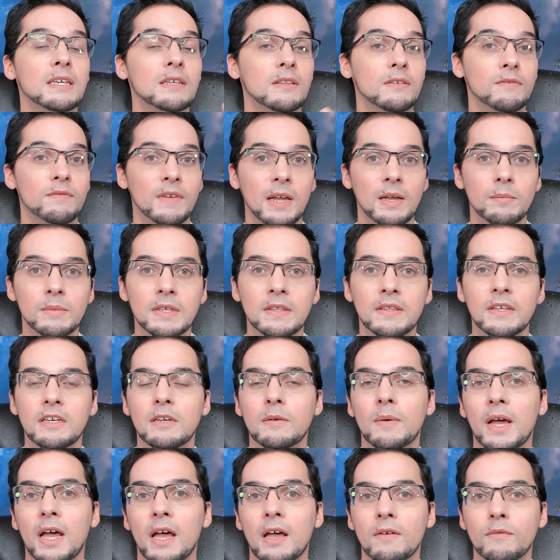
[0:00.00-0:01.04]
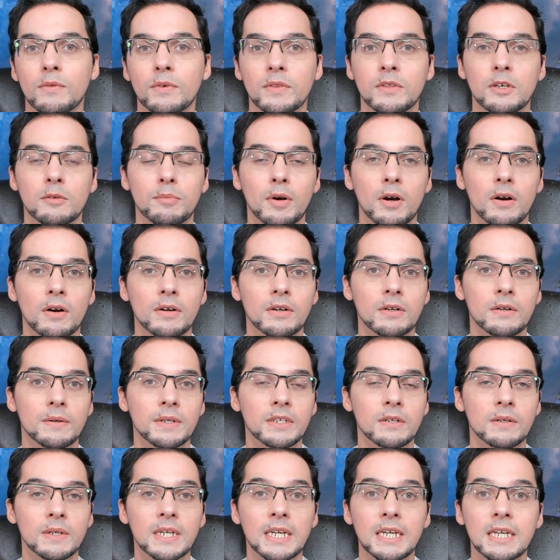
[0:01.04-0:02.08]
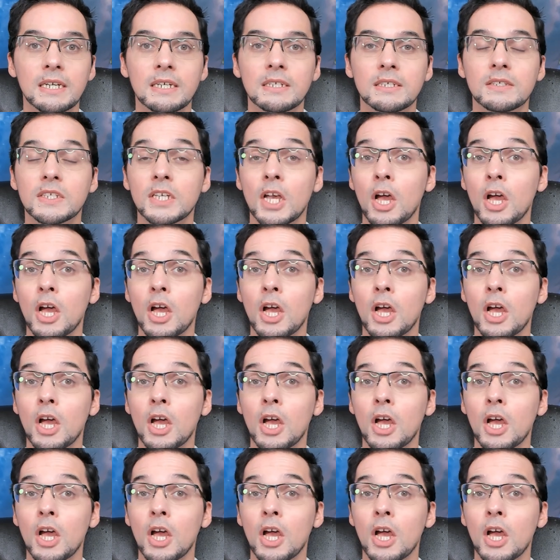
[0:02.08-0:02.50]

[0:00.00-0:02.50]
the family that you have with your partner and your kids,